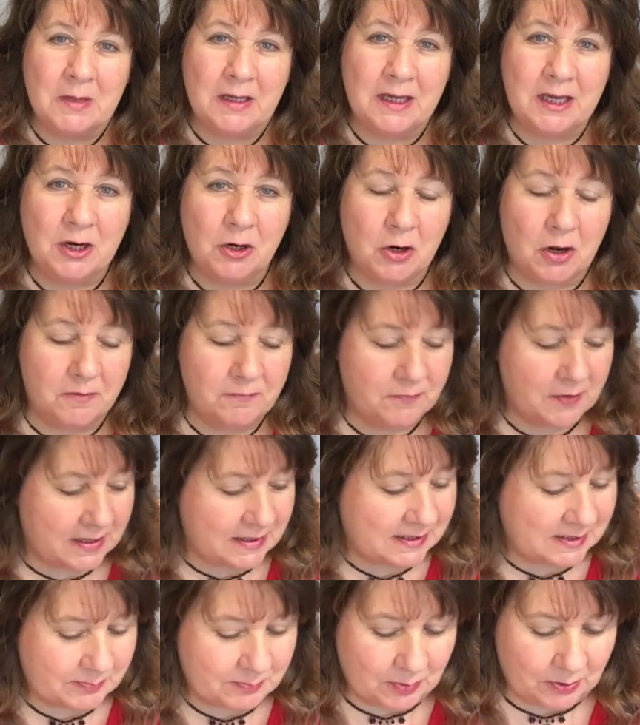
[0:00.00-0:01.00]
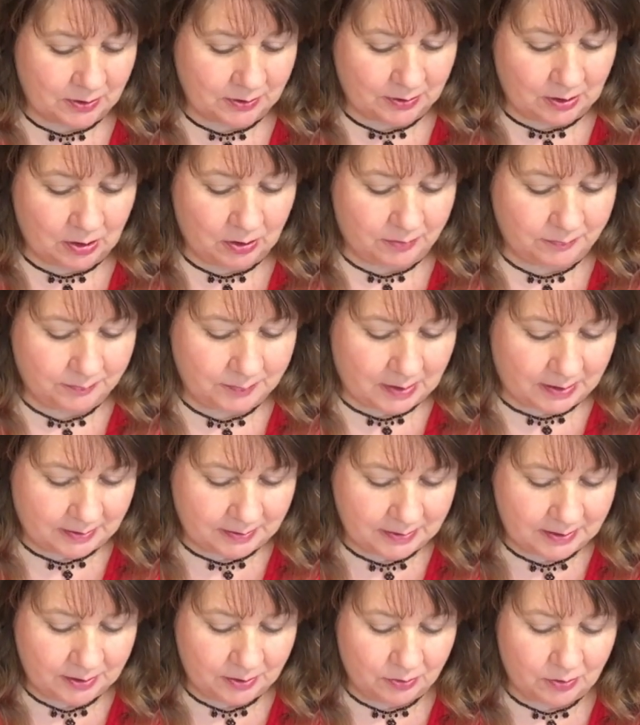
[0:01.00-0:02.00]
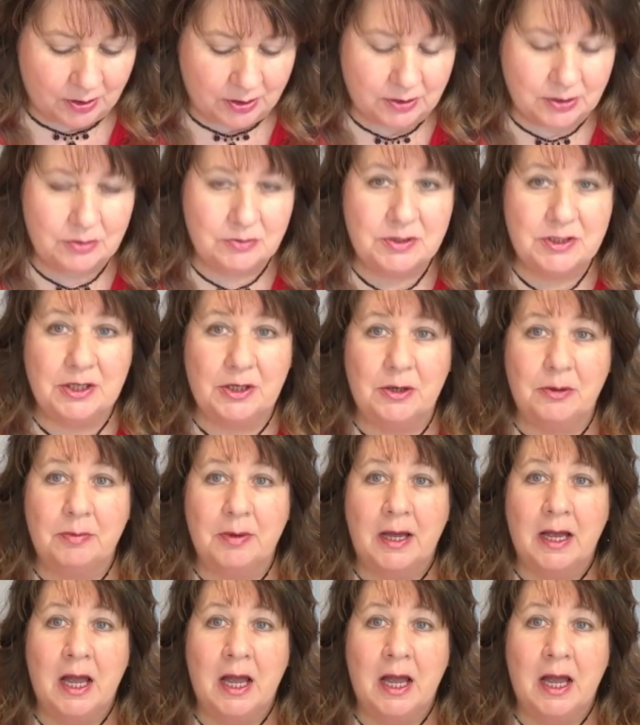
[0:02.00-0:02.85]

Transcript: here on Facebook, or here on YouTube.